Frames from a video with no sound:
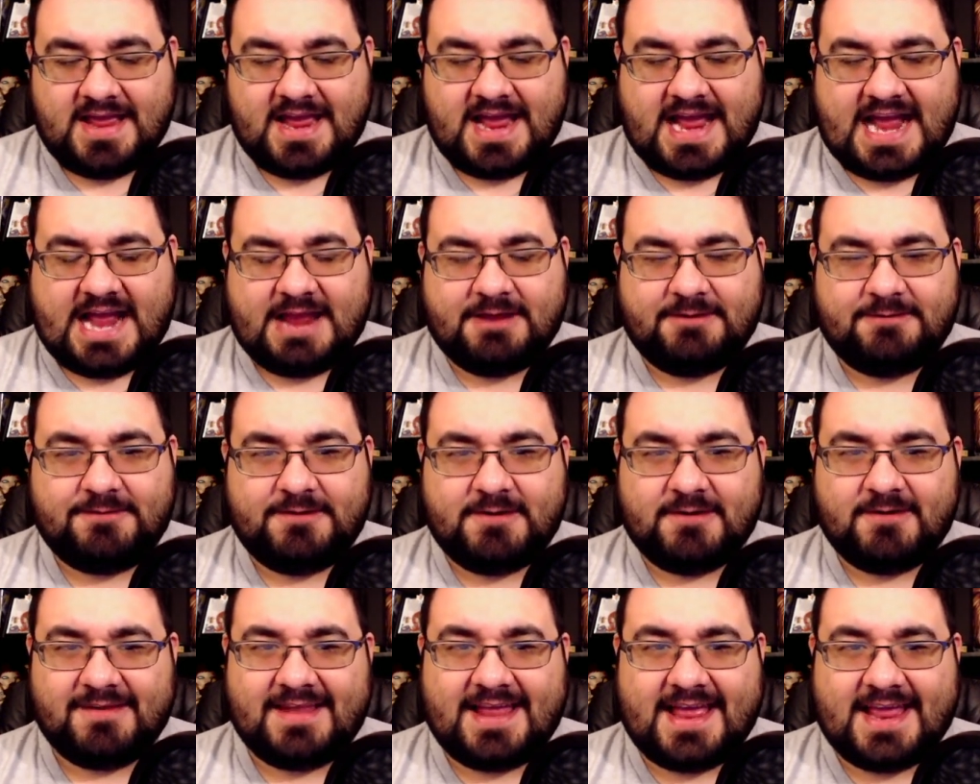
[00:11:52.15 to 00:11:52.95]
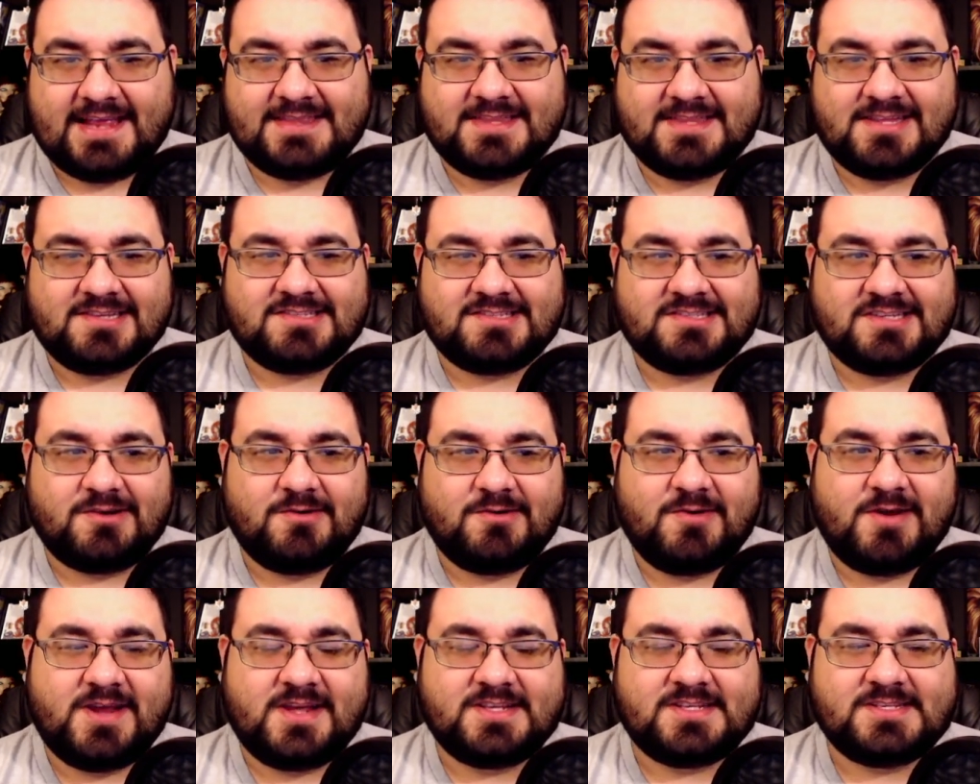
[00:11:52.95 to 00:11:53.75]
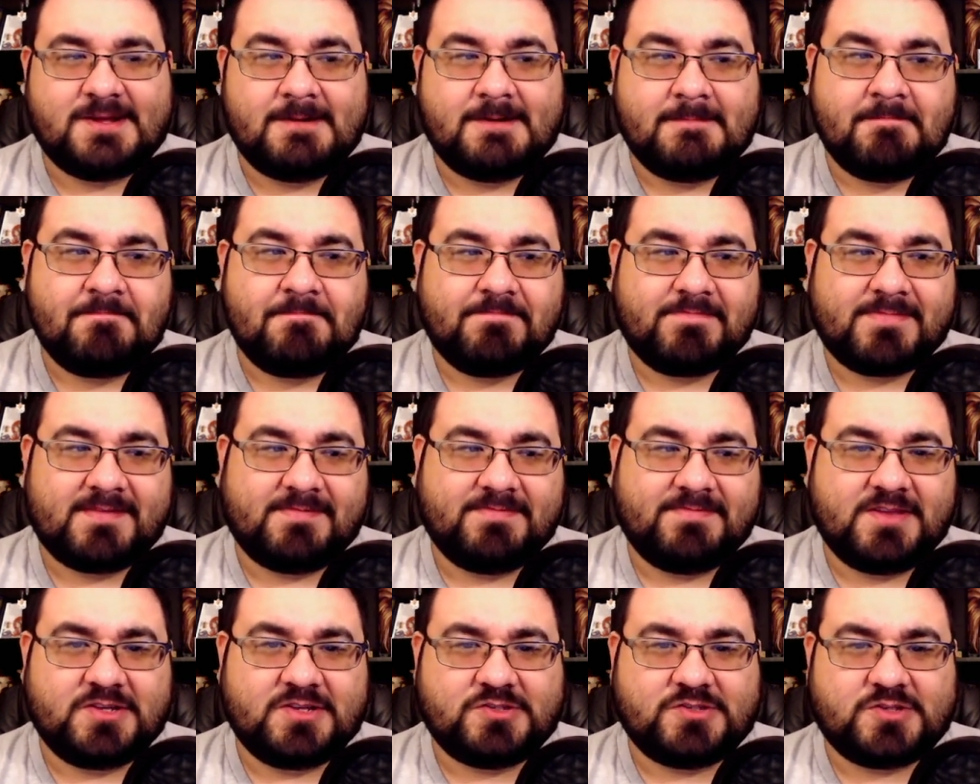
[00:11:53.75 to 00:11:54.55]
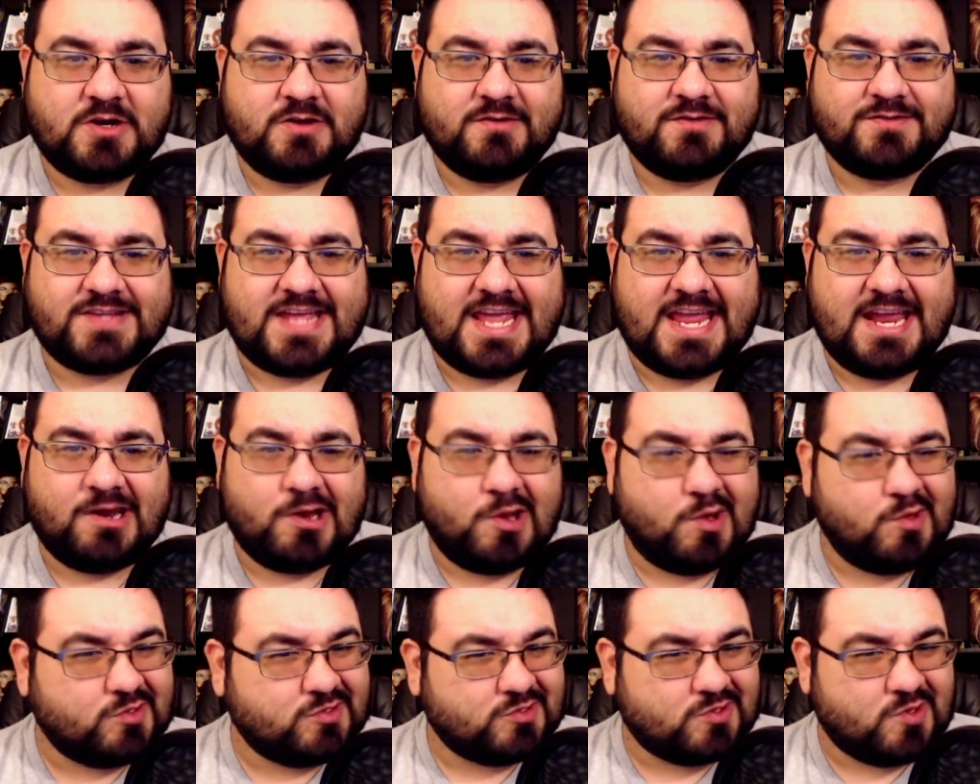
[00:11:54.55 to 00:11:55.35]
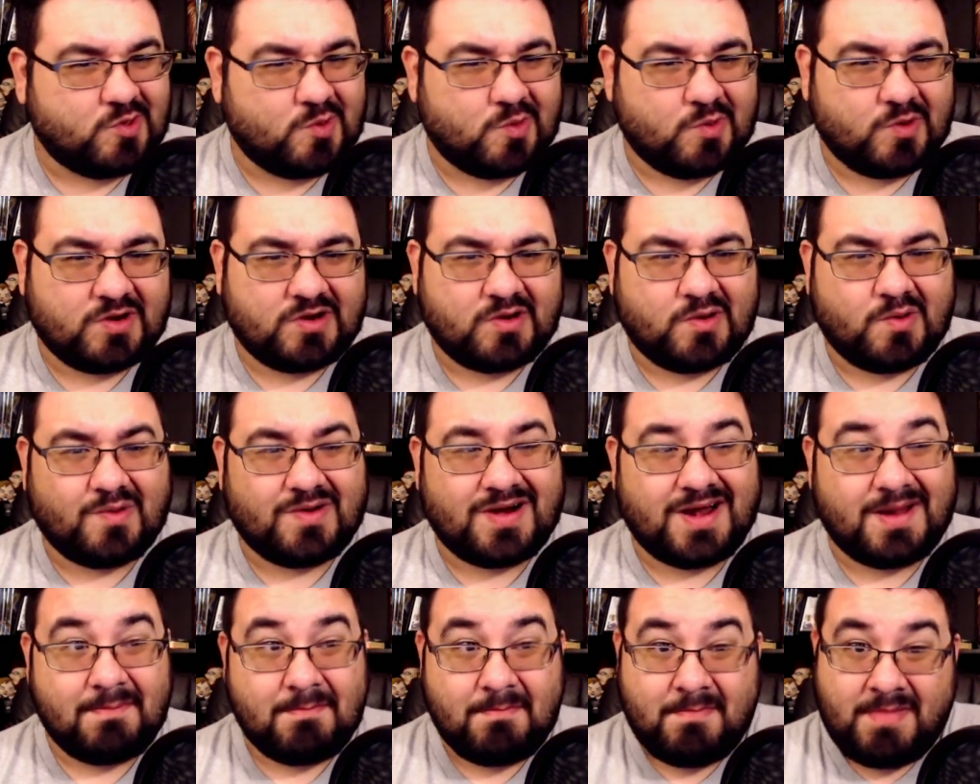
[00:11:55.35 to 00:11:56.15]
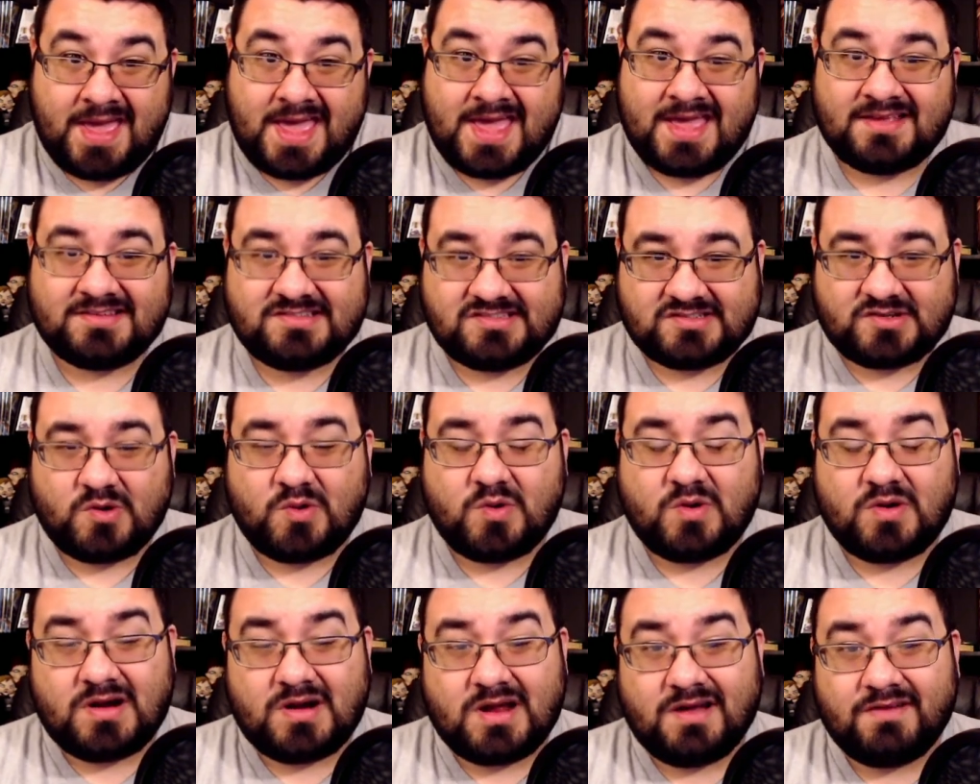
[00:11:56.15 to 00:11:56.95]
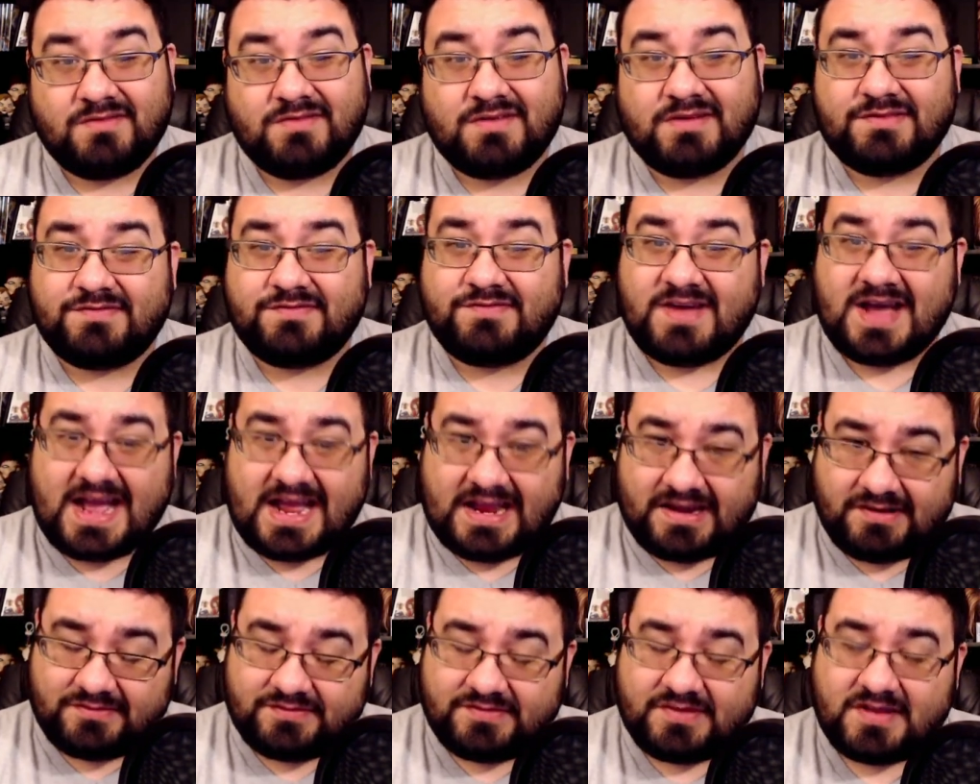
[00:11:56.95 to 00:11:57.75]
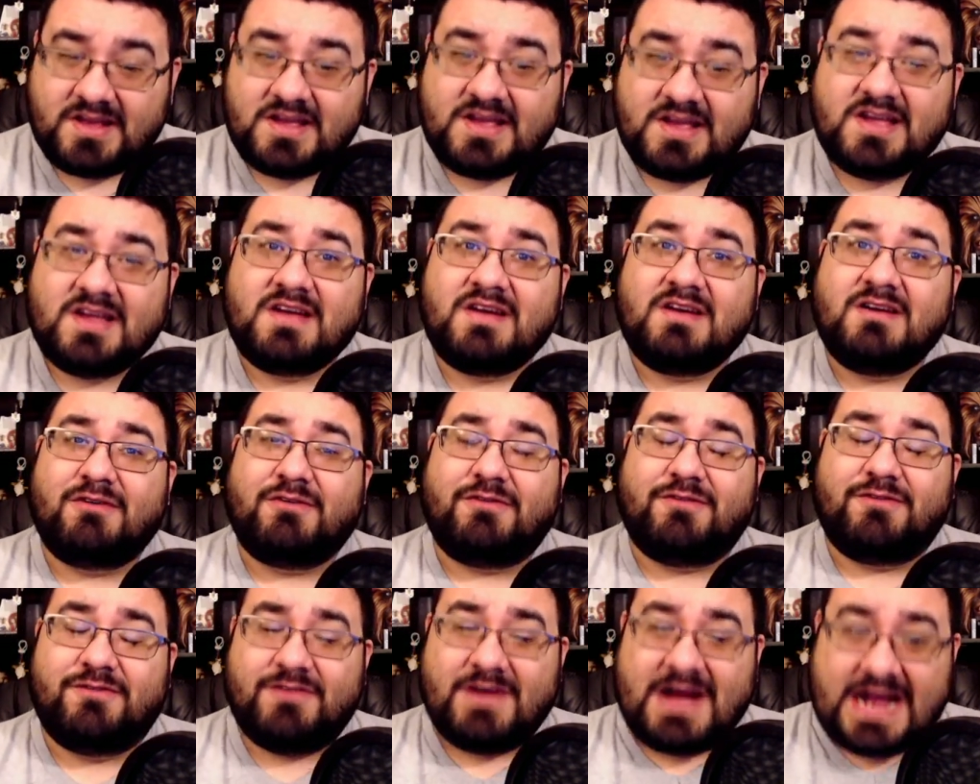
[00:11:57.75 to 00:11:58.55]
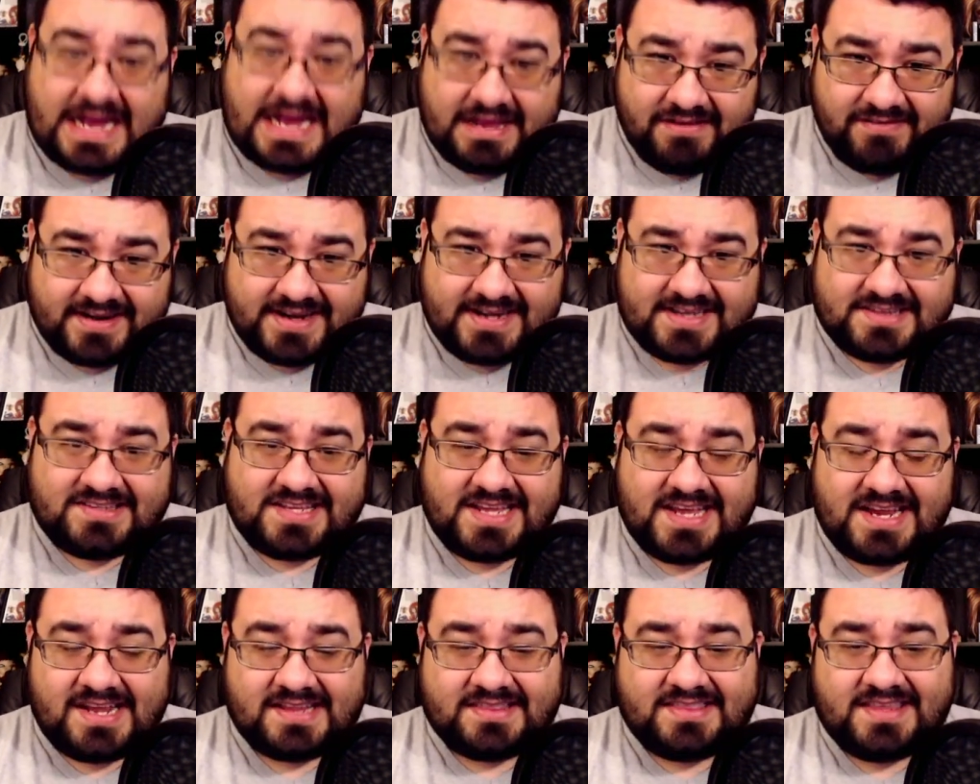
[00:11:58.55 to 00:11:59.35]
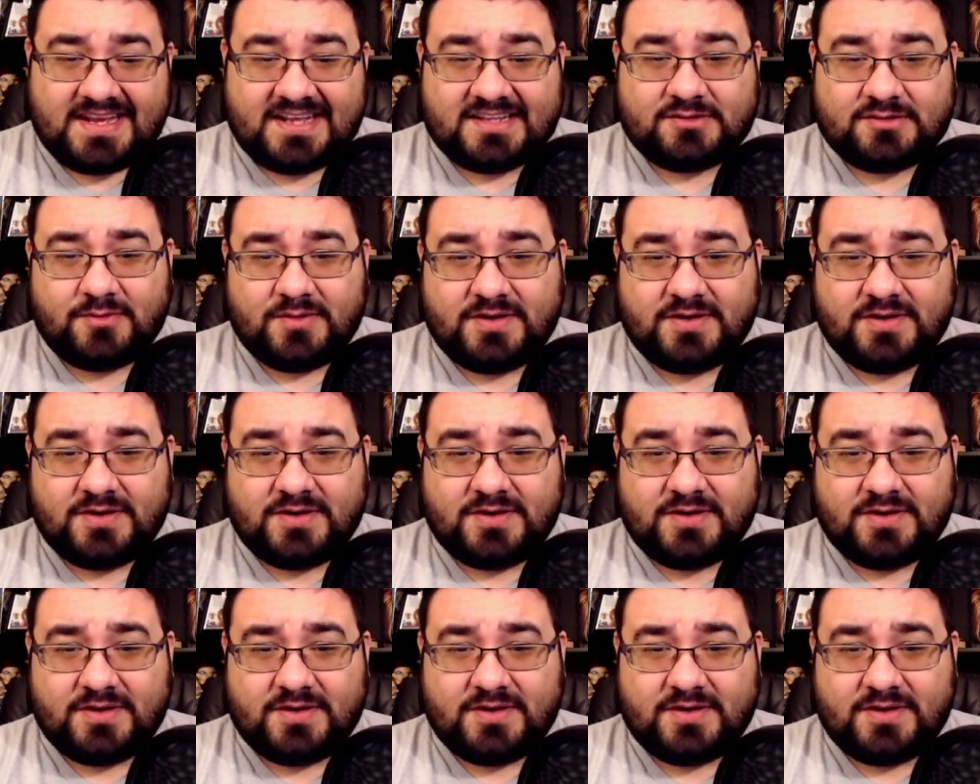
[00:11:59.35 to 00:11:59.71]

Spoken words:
I feel like this series deserves a low score or a meh score of a 5. 5 out of 10, I think, is what it